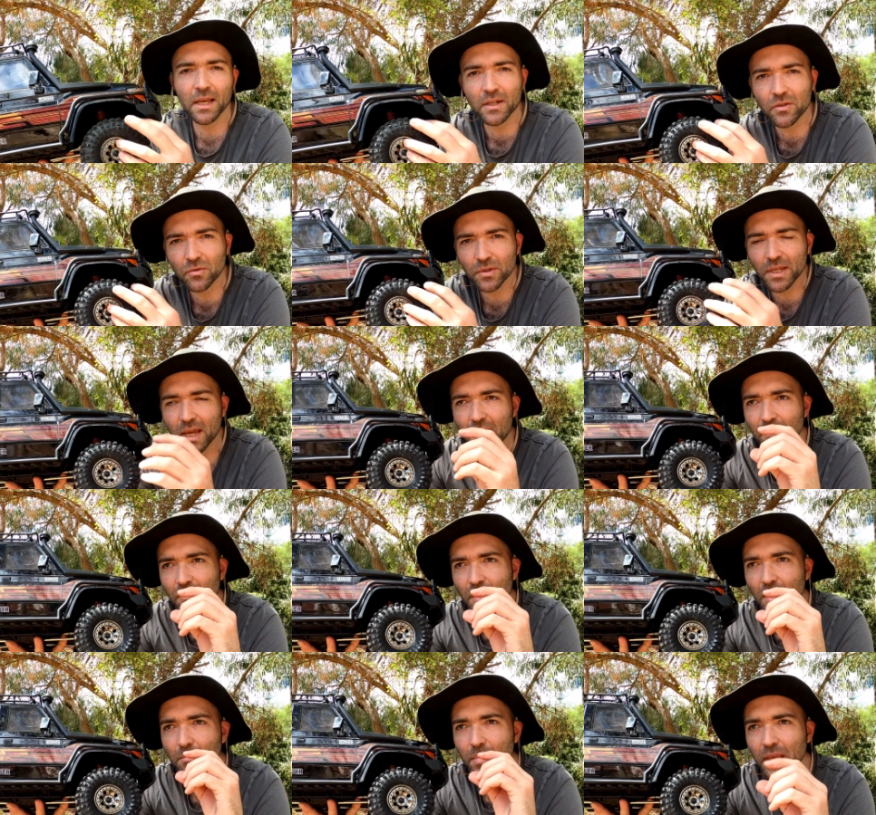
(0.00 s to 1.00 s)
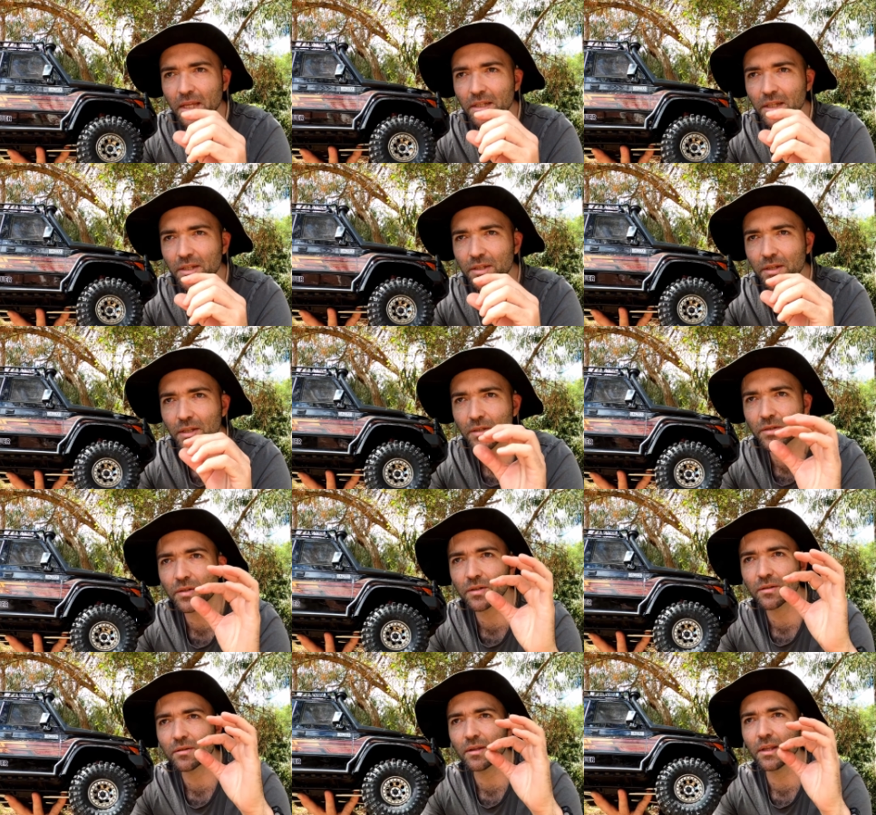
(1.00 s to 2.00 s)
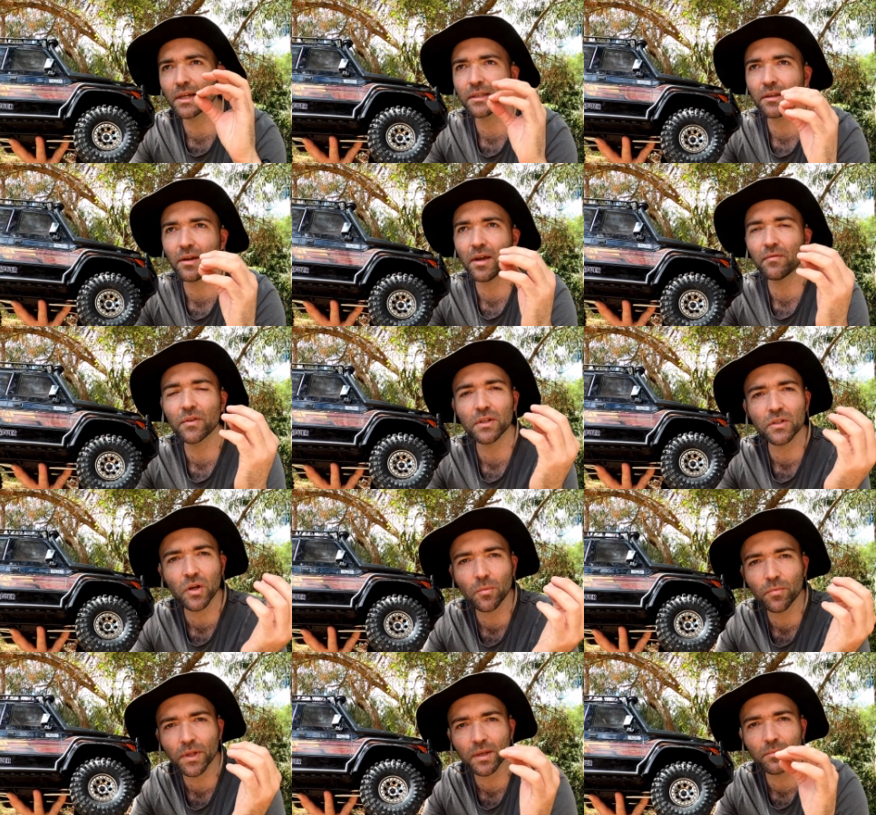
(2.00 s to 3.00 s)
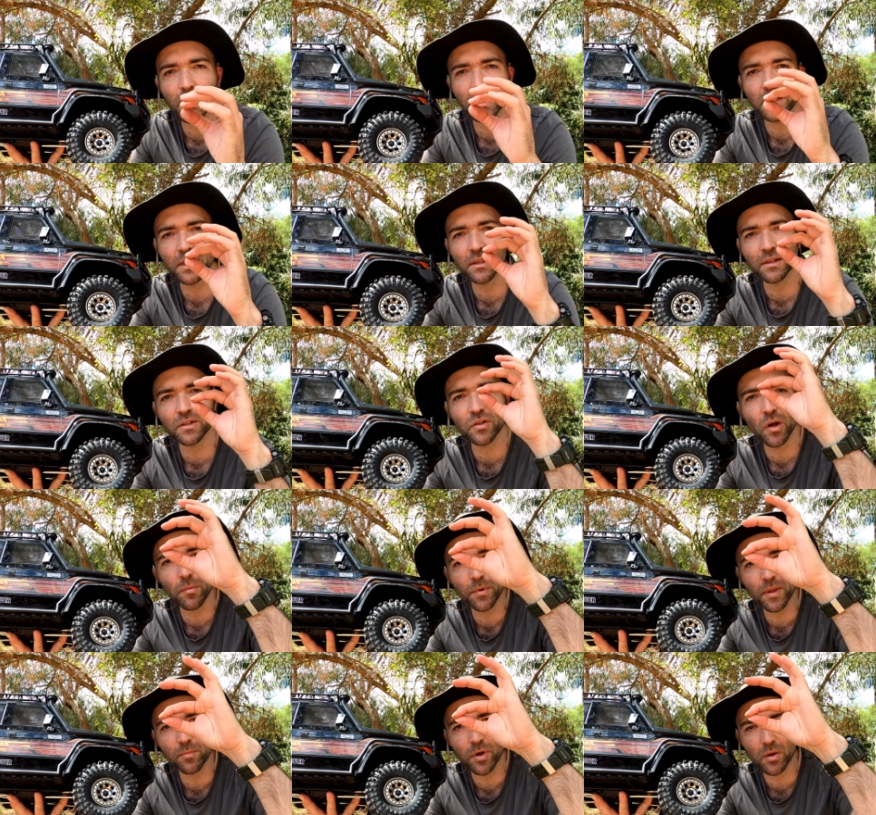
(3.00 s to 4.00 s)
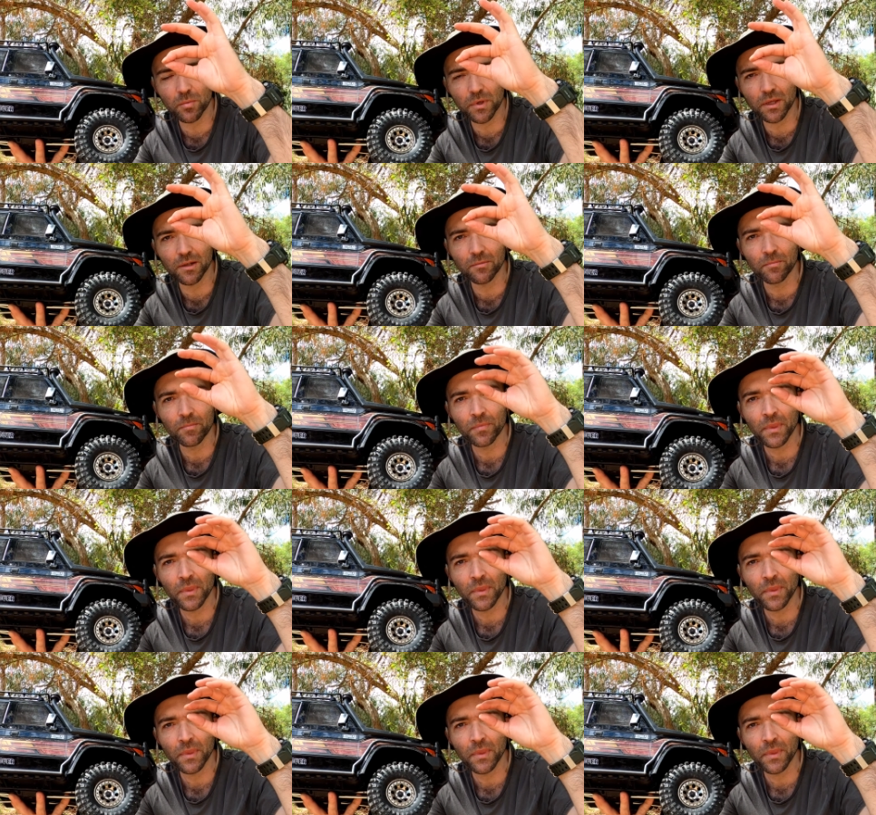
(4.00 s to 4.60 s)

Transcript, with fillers: axles have a bigger distance, like they'll have the top link mounted at the top of the pumpkin